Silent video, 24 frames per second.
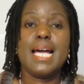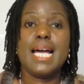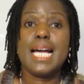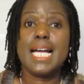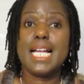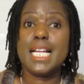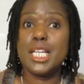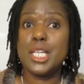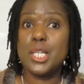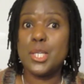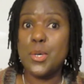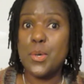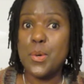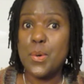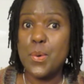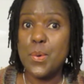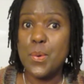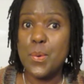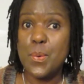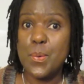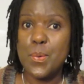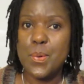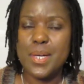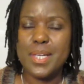
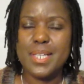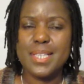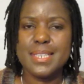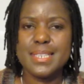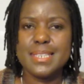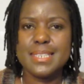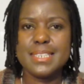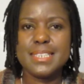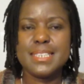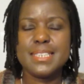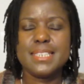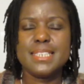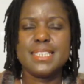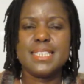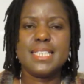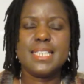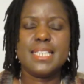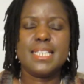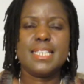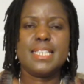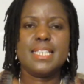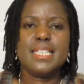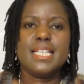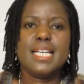Hello!
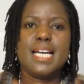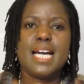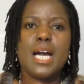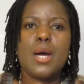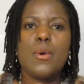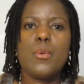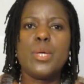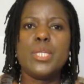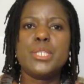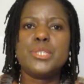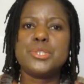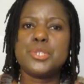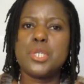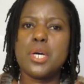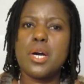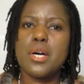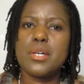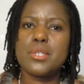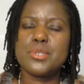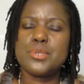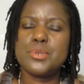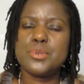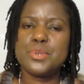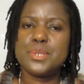I will
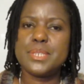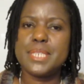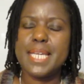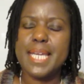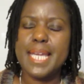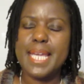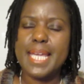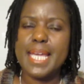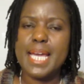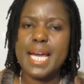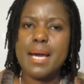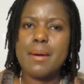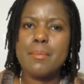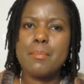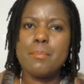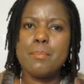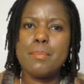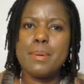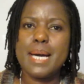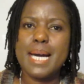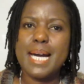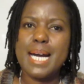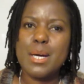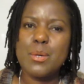talk today
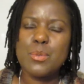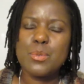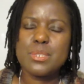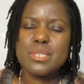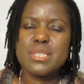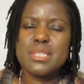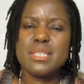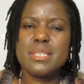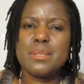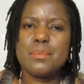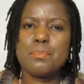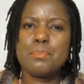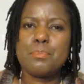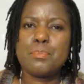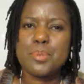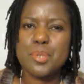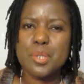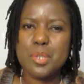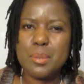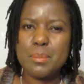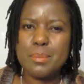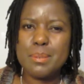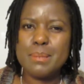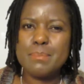about the
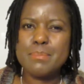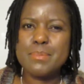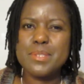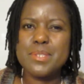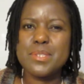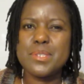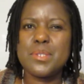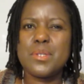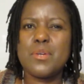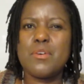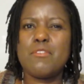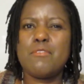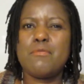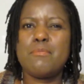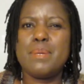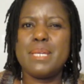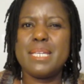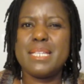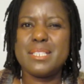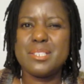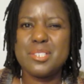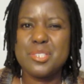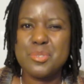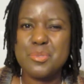problems of
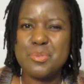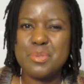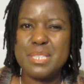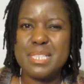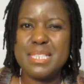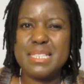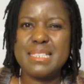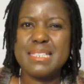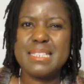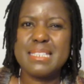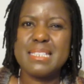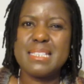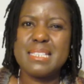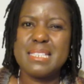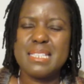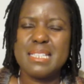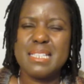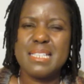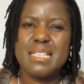being treated